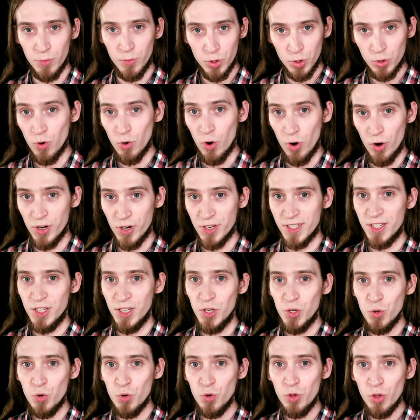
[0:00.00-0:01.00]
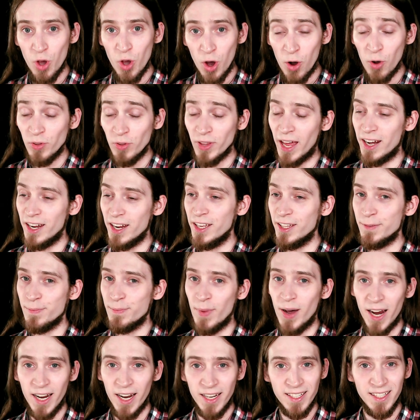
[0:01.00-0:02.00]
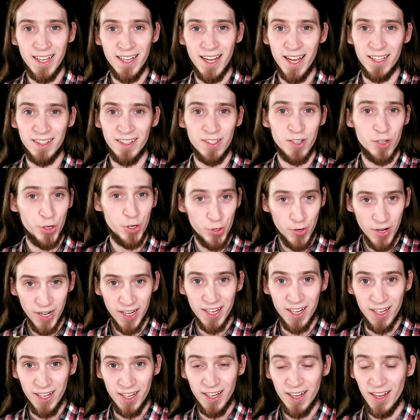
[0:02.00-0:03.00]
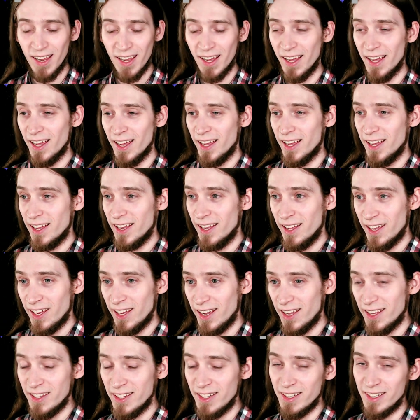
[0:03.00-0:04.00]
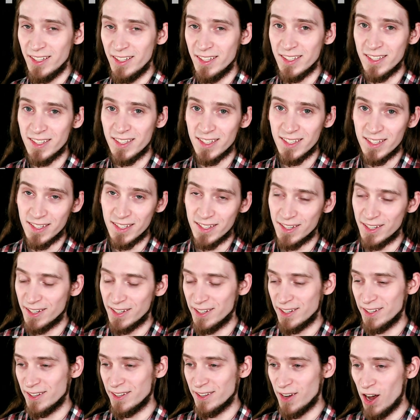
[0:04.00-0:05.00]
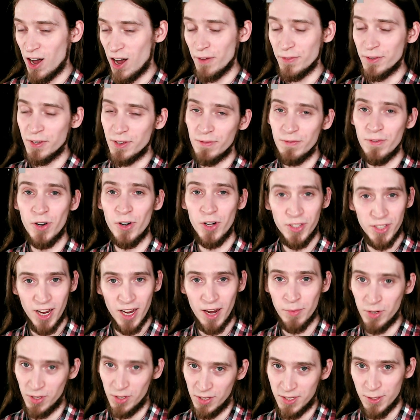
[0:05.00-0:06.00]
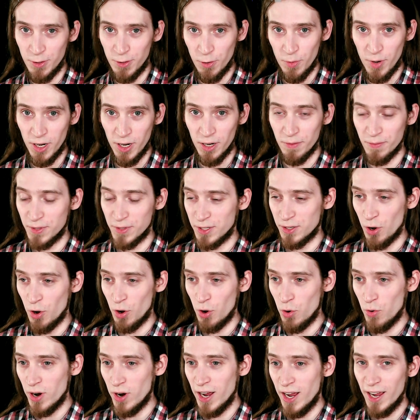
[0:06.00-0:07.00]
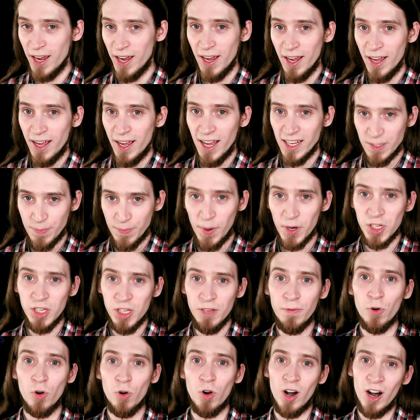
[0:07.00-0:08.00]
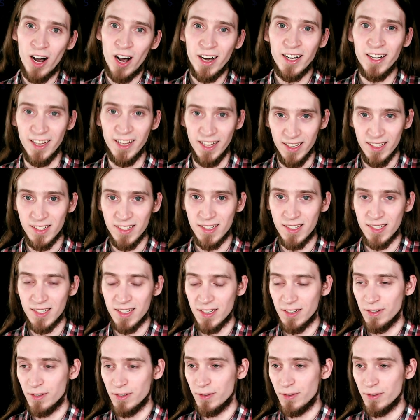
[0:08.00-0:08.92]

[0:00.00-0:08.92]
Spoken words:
source, you know that it might get tricky and is often very time consuming. So, especially for artists,